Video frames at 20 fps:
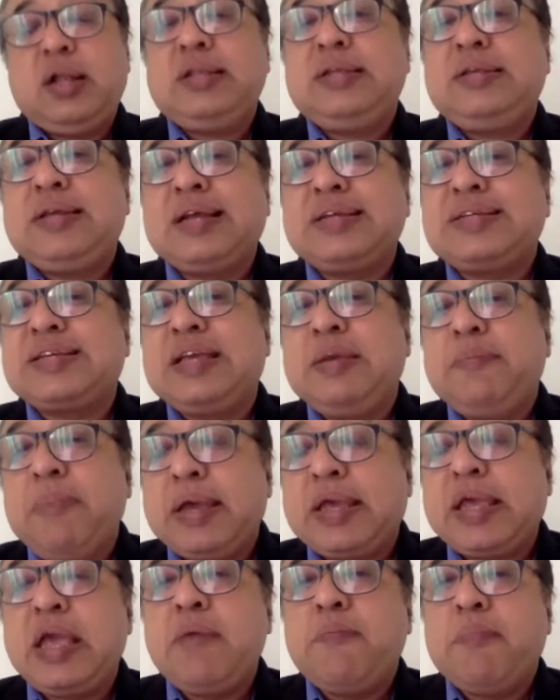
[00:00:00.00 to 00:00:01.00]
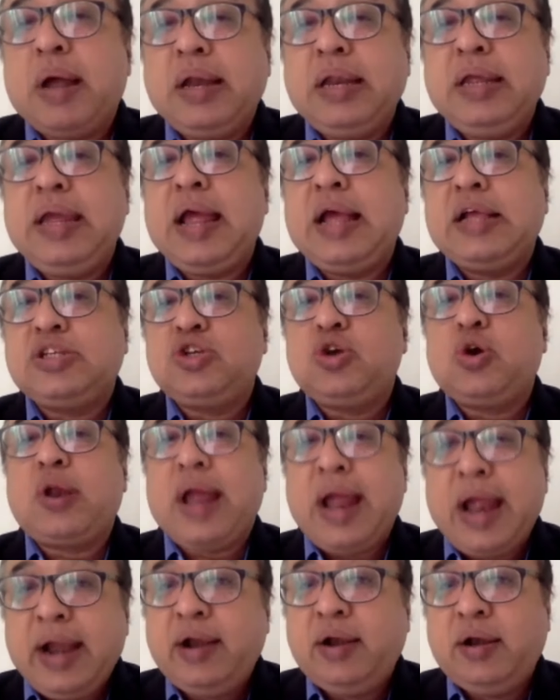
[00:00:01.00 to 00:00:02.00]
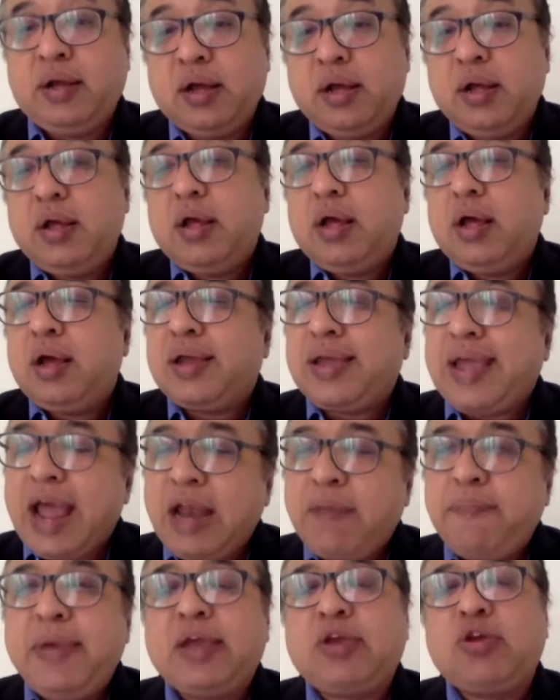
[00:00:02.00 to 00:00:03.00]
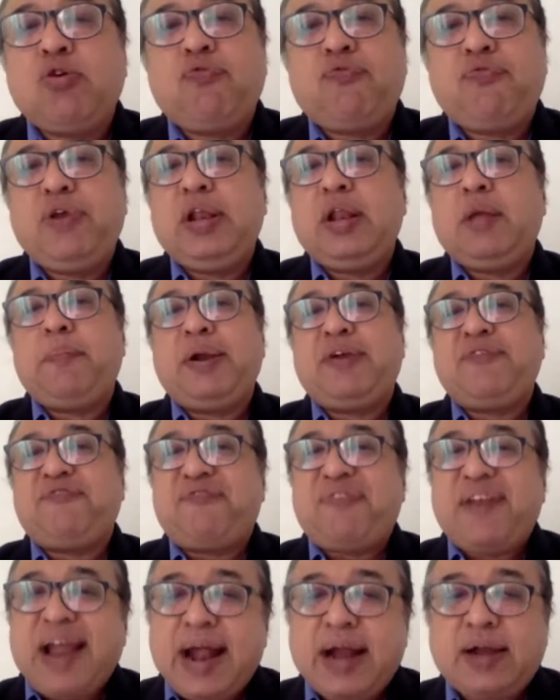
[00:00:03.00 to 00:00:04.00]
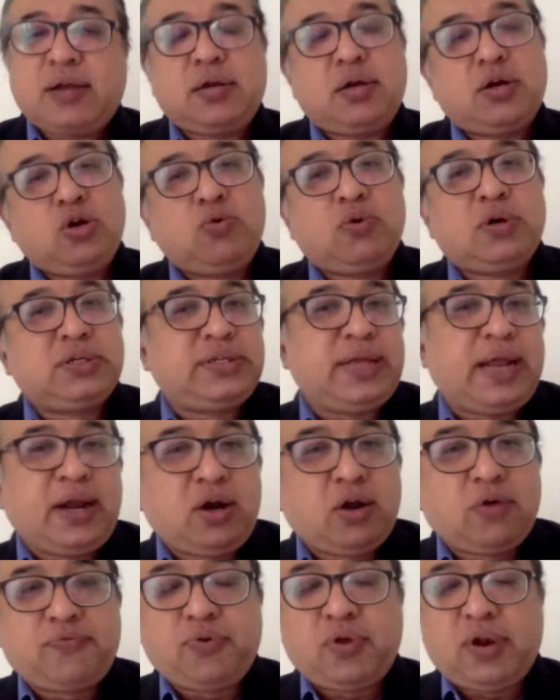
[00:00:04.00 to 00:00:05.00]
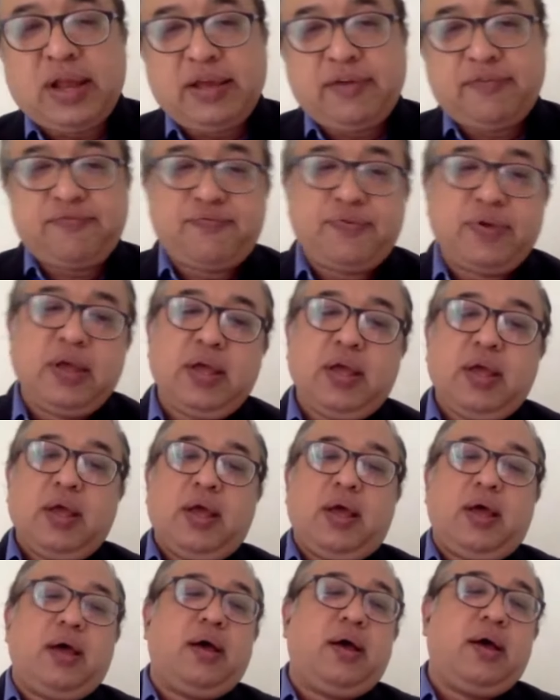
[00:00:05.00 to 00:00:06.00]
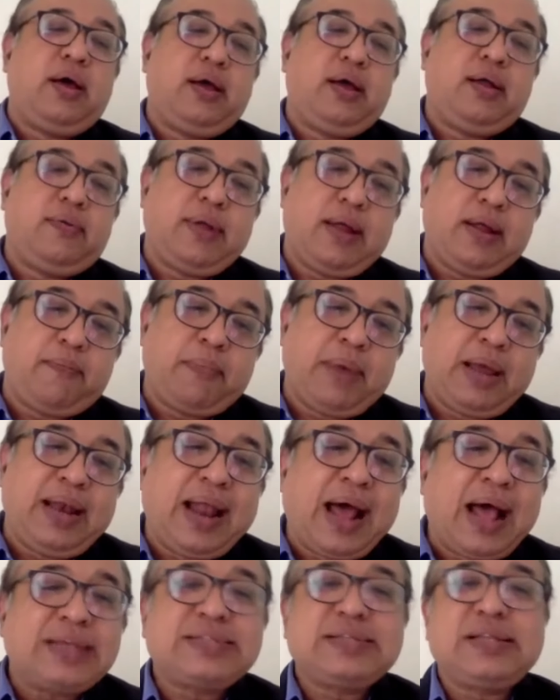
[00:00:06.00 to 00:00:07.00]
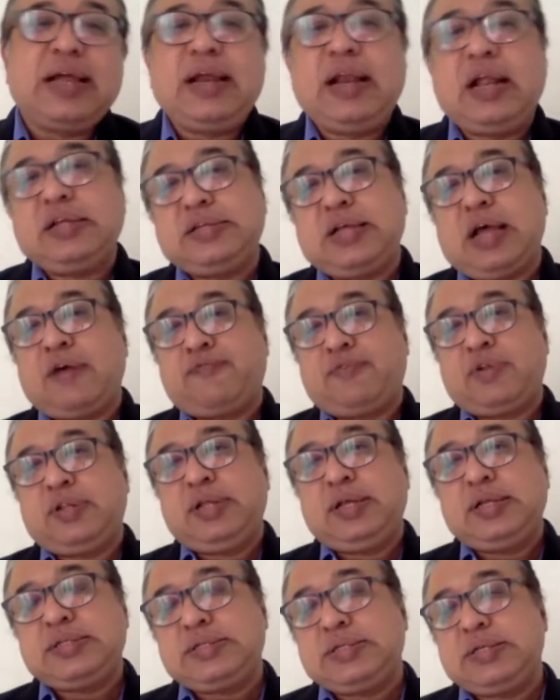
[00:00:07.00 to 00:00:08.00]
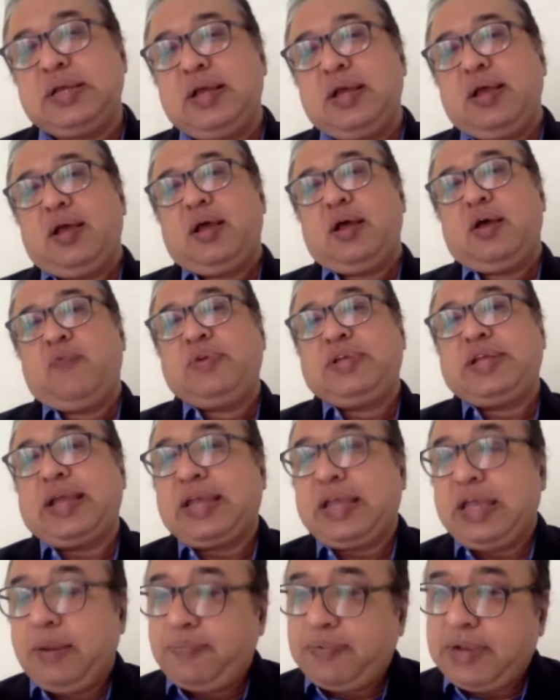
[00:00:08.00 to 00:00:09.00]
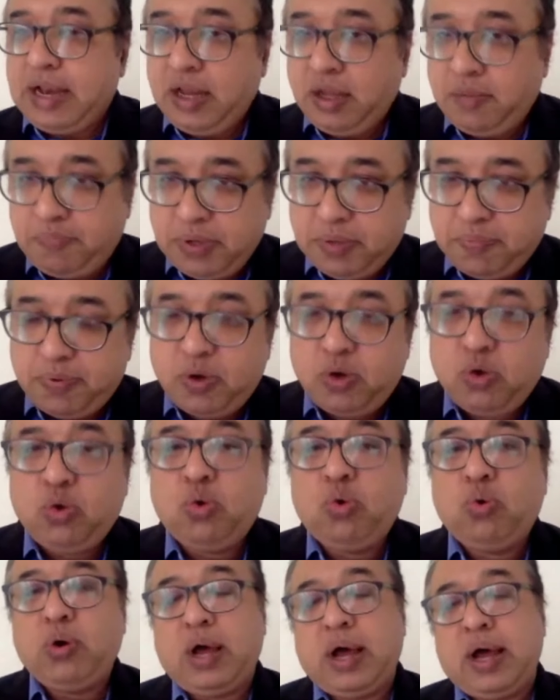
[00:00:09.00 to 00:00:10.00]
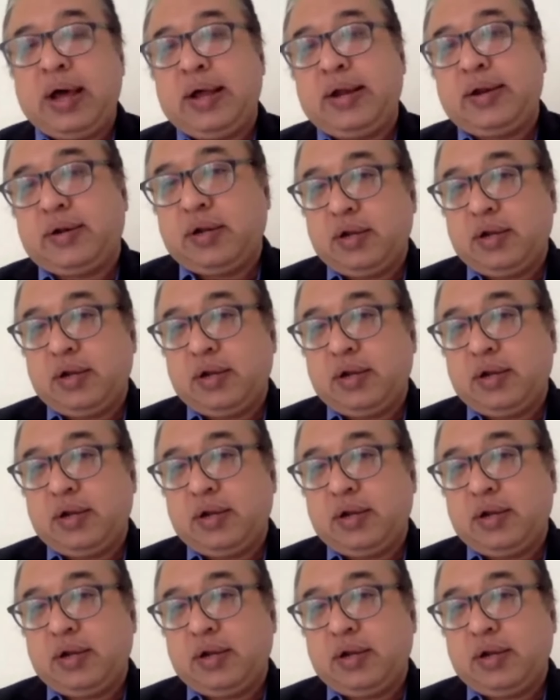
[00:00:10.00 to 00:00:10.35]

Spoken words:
just making money as your end can make you feel a bit flat towards the end of your life. My last slide is after this, which I keep telling people who are